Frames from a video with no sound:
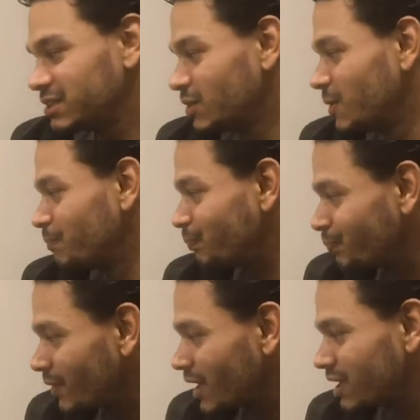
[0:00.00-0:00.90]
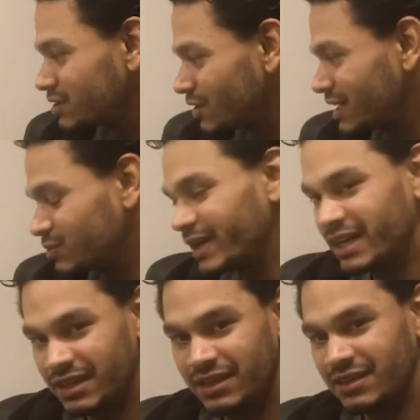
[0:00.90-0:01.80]
So that's
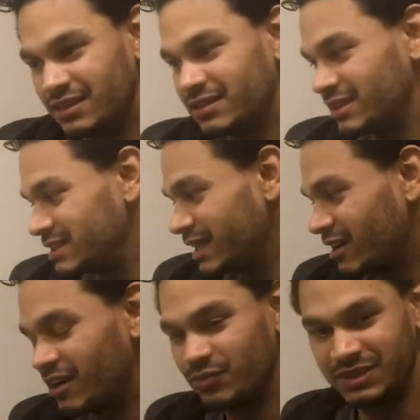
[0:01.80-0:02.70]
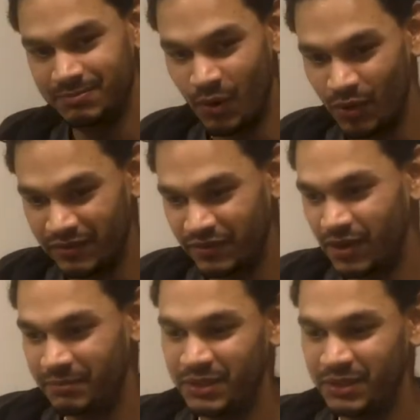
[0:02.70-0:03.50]
where this aircraft was born from.